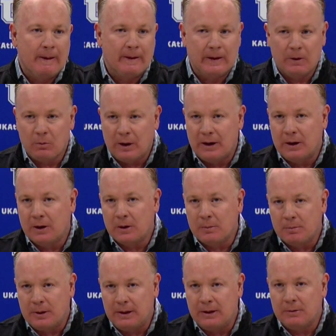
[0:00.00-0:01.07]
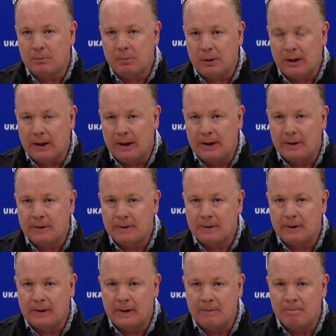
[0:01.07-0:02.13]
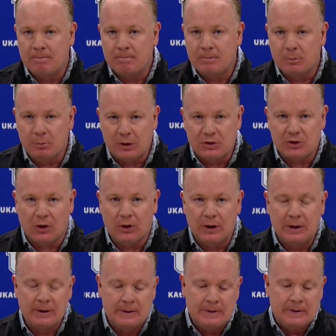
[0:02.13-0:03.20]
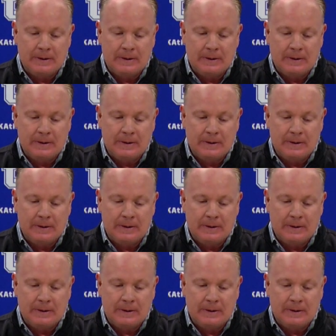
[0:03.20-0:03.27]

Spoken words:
and get ready to compete and play Missouri.